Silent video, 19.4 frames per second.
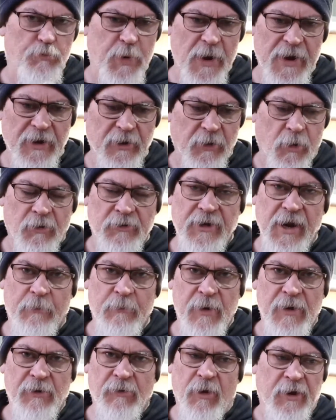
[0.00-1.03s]
being locked
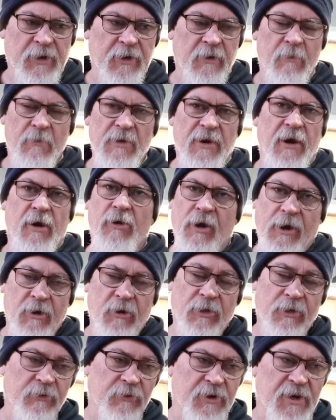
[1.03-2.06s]
up in like, you know, like
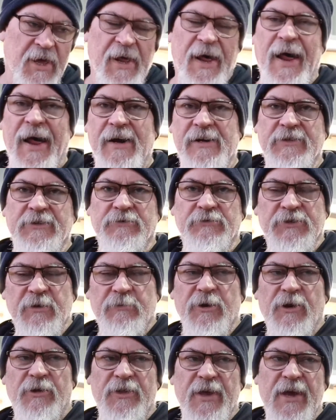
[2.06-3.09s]
either a cast or
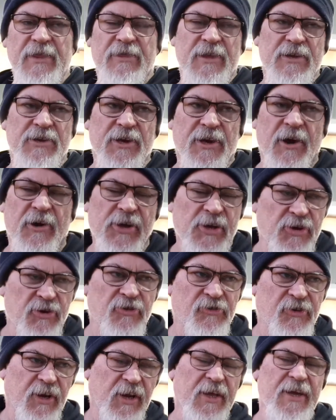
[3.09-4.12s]
something like that, and then you go to
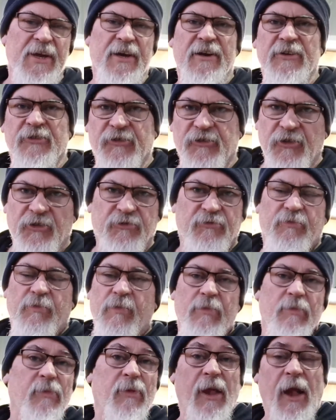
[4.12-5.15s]
use your leg and it's just
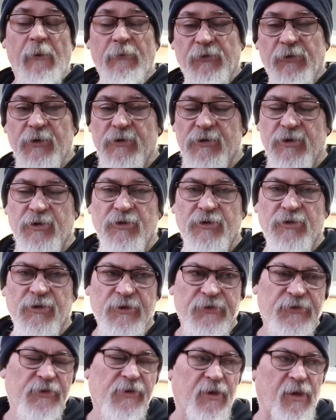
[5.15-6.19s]
absolutely
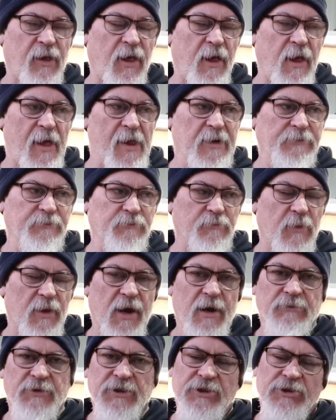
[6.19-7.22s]
useless.
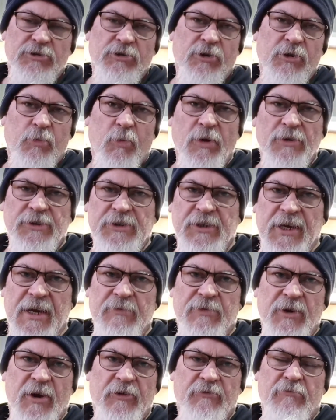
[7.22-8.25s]
She wants to
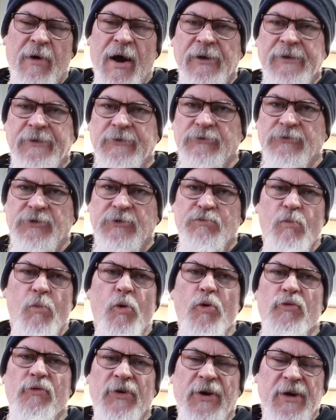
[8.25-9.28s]
keep those muscles
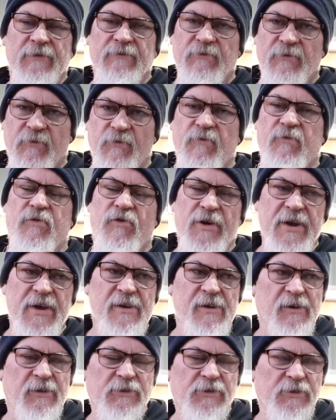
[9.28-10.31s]
moving and free,